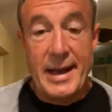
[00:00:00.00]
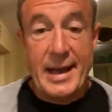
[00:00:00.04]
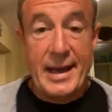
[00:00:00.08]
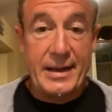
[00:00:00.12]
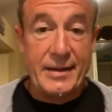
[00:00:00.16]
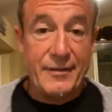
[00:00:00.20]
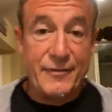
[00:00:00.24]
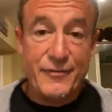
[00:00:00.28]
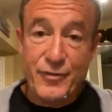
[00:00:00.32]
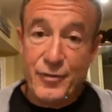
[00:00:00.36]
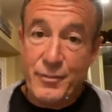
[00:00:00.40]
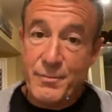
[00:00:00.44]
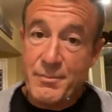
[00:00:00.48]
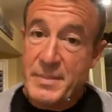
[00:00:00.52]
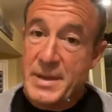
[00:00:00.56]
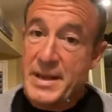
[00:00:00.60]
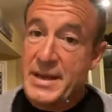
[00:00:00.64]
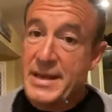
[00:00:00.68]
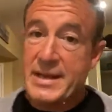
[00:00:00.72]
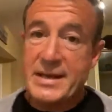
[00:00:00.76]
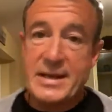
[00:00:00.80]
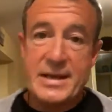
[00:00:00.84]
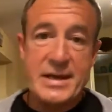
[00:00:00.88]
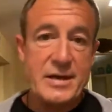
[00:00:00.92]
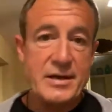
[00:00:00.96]
and for
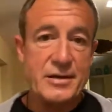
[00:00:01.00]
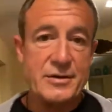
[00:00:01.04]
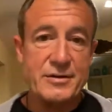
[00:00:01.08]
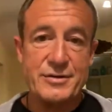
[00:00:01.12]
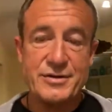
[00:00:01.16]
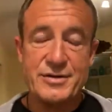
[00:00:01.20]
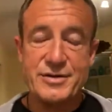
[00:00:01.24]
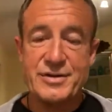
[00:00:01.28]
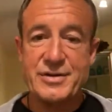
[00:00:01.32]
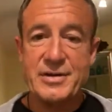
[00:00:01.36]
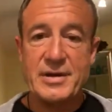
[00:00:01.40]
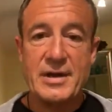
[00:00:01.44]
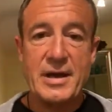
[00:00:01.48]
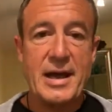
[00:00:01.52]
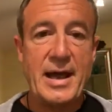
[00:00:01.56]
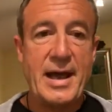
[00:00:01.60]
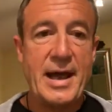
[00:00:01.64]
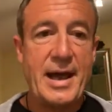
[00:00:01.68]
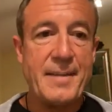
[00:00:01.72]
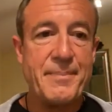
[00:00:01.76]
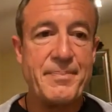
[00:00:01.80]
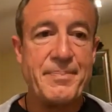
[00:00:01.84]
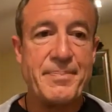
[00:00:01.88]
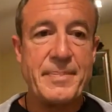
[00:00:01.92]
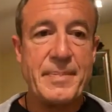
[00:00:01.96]
many years,
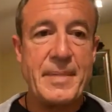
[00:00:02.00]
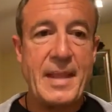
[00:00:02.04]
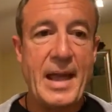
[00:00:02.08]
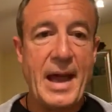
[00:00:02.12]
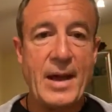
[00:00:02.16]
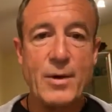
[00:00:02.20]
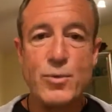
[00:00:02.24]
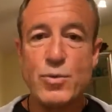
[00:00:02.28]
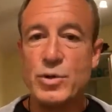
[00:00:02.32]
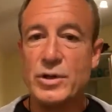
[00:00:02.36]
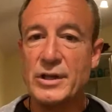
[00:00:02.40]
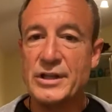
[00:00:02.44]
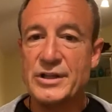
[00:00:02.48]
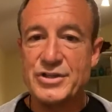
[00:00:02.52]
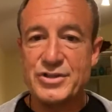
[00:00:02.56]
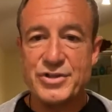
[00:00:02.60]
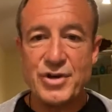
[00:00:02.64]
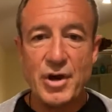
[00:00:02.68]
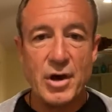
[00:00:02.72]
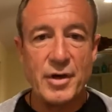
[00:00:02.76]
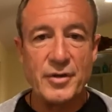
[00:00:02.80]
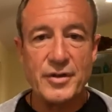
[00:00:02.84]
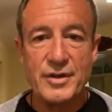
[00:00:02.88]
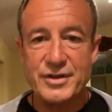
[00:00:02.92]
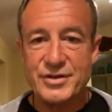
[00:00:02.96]
um, I really
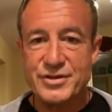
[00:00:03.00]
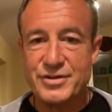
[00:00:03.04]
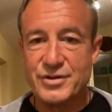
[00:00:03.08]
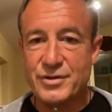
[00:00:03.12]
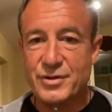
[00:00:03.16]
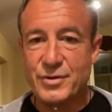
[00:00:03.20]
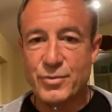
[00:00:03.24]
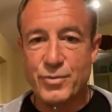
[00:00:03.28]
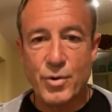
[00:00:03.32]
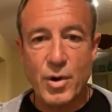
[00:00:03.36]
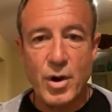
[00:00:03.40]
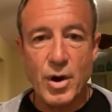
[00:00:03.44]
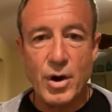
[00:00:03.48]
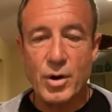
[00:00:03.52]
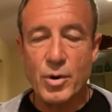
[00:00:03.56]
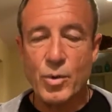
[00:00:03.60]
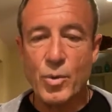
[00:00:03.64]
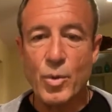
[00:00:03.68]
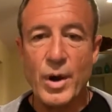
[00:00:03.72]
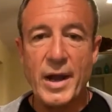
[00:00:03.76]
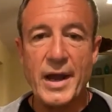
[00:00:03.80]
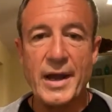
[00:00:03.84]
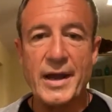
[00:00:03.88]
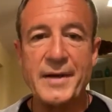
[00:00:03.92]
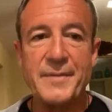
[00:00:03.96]
saw this in the
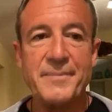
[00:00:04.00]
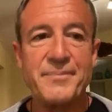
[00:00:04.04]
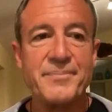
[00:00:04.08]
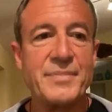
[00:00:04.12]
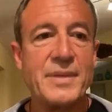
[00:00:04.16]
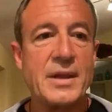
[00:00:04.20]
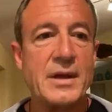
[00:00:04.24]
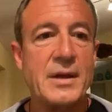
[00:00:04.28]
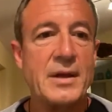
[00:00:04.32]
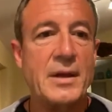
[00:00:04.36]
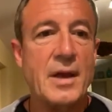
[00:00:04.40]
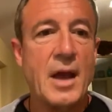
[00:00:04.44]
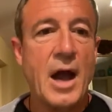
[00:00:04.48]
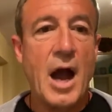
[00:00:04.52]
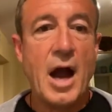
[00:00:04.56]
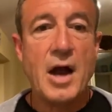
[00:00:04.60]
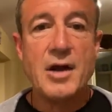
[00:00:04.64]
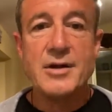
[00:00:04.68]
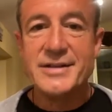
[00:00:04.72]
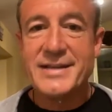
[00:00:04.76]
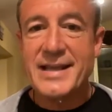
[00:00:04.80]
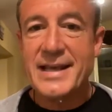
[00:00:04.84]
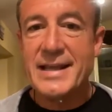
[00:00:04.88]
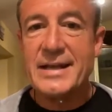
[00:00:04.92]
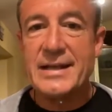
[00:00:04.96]
wrong way.
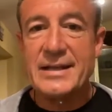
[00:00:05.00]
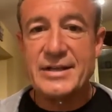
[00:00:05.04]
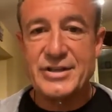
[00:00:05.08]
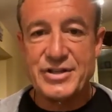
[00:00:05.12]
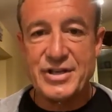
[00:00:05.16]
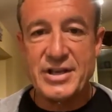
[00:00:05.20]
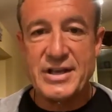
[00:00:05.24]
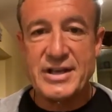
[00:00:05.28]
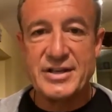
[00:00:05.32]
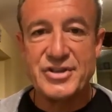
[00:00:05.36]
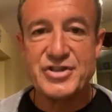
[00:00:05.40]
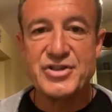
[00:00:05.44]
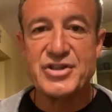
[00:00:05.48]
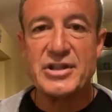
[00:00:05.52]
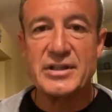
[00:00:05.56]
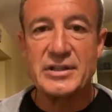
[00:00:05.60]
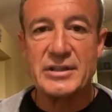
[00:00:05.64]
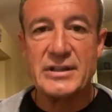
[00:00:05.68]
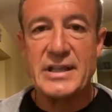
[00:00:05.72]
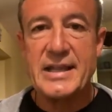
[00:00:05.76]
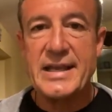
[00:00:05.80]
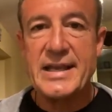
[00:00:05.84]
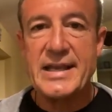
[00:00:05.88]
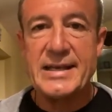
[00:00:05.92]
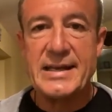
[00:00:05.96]
Our tendency is to
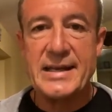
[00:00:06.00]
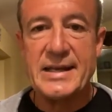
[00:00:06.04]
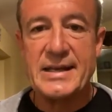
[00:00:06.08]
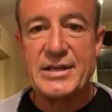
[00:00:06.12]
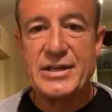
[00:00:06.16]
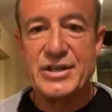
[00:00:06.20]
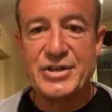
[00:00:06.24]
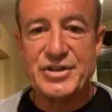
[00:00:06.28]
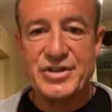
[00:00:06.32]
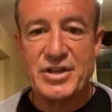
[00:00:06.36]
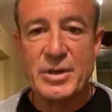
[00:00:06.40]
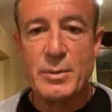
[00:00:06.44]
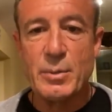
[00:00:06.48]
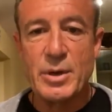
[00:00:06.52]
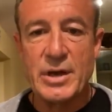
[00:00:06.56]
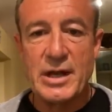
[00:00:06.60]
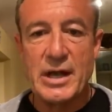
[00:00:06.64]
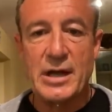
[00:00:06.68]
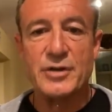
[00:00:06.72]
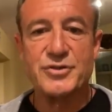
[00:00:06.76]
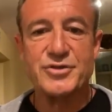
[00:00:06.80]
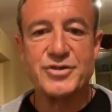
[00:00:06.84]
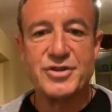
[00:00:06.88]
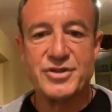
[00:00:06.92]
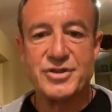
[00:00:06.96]
lean into someone
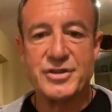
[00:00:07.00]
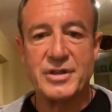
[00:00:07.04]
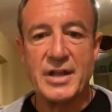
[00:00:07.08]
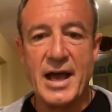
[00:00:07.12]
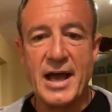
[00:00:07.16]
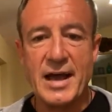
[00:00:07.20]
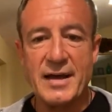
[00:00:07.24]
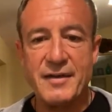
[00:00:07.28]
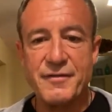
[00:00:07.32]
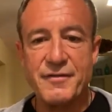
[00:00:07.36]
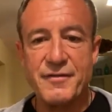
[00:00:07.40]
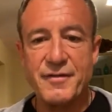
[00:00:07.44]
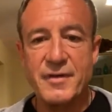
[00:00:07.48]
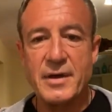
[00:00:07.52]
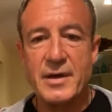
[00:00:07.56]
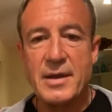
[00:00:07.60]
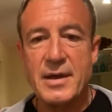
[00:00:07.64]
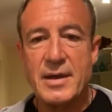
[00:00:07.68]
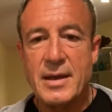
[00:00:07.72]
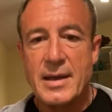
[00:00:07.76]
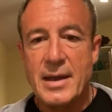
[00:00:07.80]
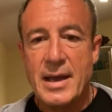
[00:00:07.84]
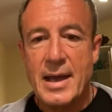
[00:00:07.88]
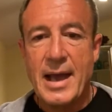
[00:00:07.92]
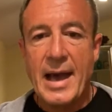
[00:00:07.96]
else's life
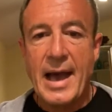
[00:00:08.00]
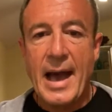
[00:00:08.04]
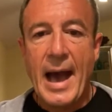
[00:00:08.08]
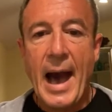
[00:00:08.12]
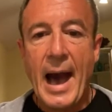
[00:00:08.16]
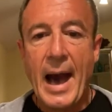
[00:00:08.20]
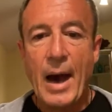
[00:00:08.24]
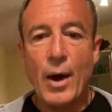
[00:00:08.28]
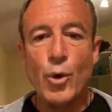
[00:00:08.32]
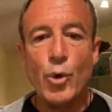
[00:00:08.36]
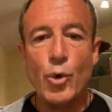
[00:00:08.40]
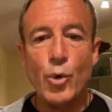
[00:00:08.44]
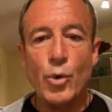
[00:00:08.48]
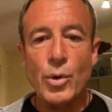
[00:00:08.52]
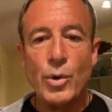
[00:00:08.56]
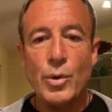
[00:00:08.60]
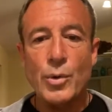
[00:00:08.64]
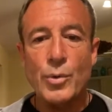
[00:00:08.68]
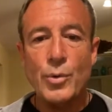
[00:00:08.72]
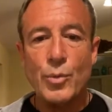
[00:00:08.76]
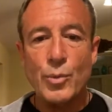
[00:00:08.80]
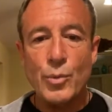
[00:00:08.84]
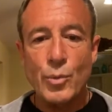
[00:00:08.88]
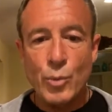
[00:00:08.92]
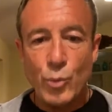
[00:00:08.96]
how
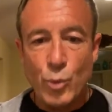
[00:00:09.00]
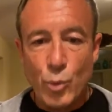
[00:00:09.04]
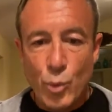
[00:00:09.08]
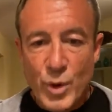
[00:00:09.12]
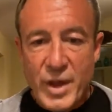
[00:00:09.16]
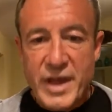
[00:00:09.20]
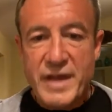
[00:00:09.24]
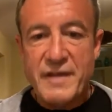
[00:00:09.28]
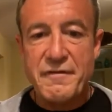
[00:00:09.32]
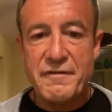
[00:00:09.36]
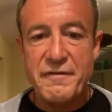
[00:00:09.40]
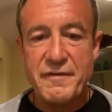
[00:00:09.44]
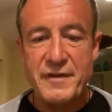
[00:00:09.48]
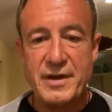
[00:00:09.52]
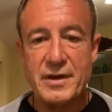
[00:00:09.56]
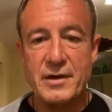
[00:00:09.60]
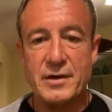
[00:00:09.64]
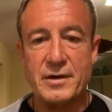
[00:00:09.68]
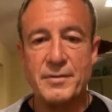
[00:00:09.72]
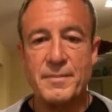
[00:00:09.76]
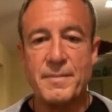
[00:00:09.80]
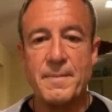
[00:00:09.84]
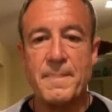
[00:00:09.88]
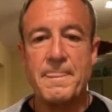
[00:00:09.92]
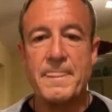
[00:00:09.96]
we
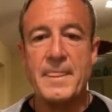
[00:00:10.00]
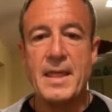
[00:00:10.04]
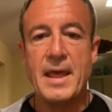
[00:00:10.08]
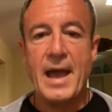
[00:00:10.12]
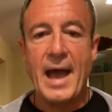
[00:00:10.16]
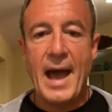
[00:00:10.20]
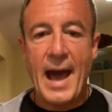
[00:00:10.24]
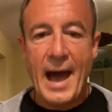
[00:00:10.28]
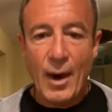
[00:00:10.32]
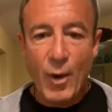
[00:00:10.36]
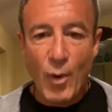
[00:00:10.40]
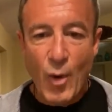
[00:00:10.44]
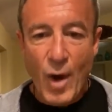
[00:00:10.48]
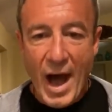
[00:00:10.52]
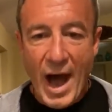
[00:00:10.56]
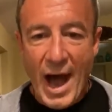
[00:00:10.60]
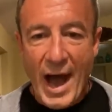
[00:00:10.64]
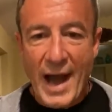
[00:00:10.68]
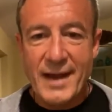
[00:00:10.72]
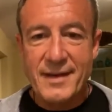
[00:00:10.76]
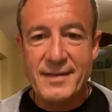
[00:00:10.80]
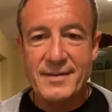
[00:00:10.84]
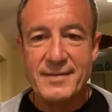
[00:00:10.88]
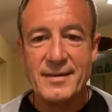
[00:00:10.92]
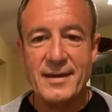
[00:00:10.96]
feel, how
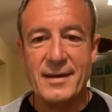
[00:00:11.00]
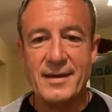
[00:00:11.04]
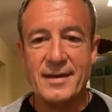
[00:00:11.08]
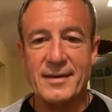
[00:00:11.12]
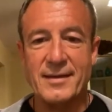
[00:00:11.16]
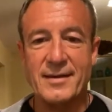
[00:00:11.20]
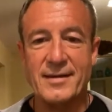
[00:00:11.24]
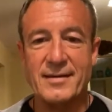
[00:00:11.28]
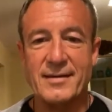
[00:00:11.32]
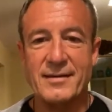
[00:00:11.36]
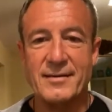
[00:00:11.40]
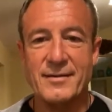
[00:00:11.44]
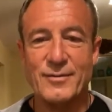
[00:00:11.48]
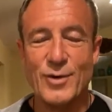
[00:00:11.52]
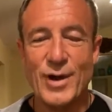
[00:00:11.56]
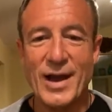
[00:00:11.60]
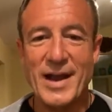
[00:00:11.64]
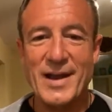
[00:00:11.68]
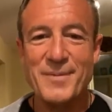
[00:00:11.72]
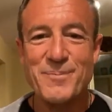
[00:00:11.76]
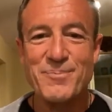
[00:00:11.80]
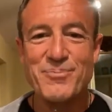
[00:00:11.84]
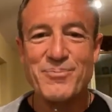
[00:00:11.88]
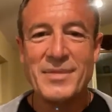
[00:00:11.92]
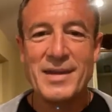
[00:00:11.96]
I think,
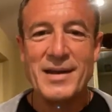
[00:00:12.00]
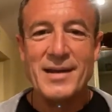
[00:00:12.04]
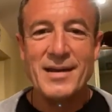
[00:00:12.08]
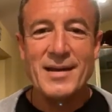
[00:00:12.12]
right?